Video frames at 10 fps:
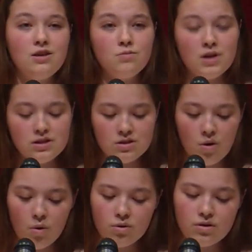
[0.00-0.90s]
you must
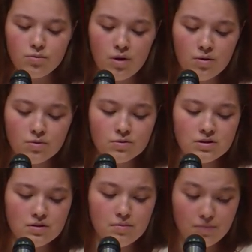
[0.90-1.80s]
hold the
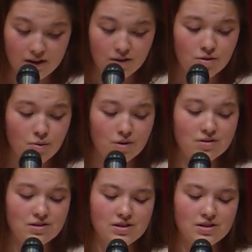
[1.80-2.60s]
rose by the thorns